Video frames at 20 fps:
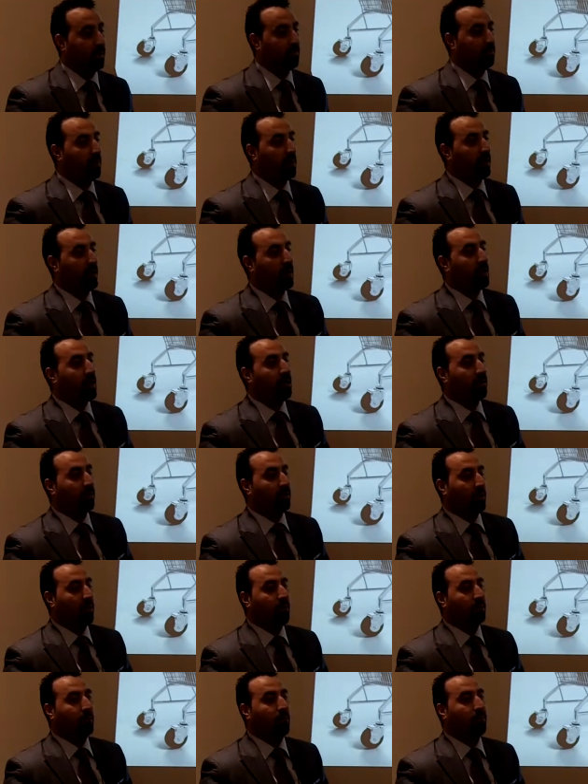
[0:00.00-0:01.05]
big money
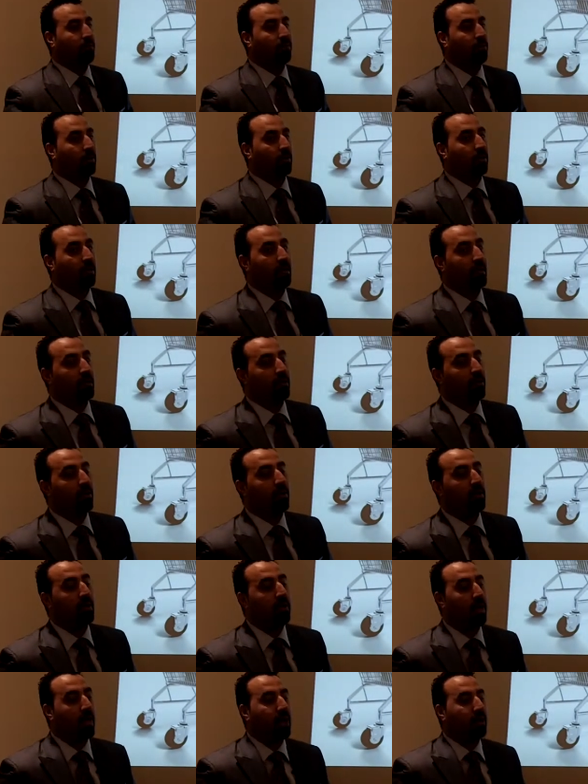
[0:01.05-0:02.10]
so let's say if your client
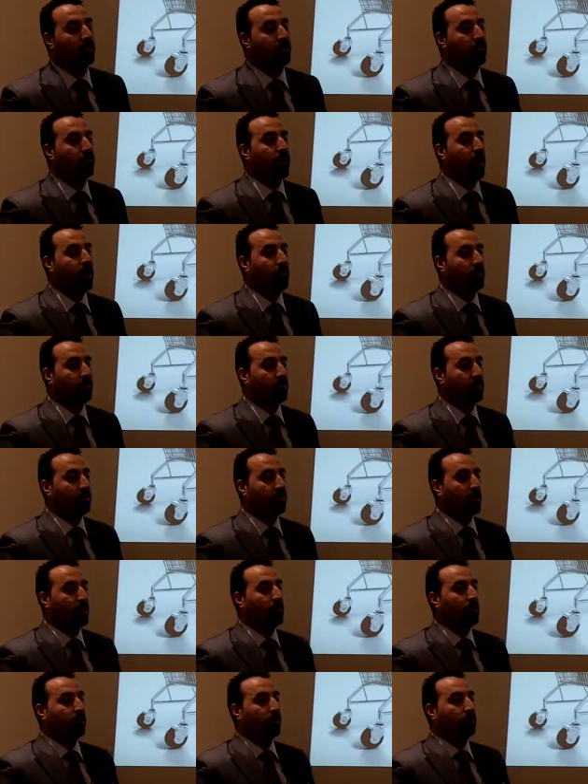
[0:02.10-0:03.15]
only has
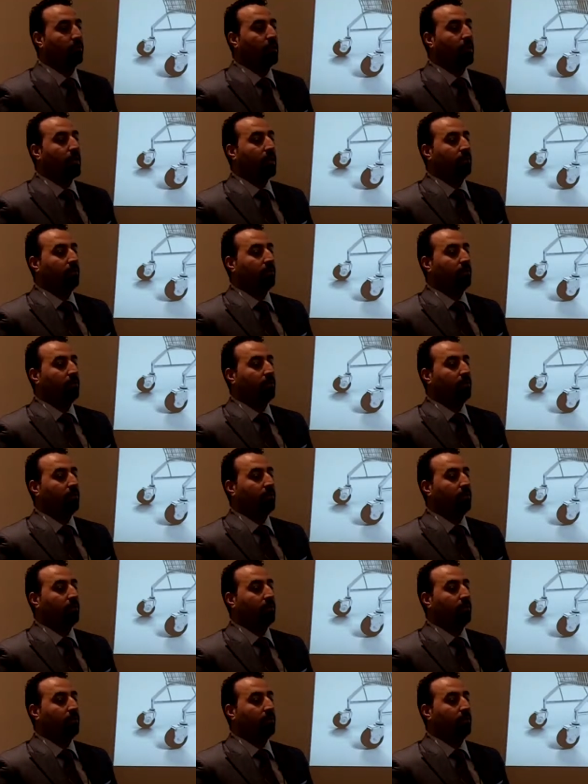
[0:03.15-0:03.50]
5% of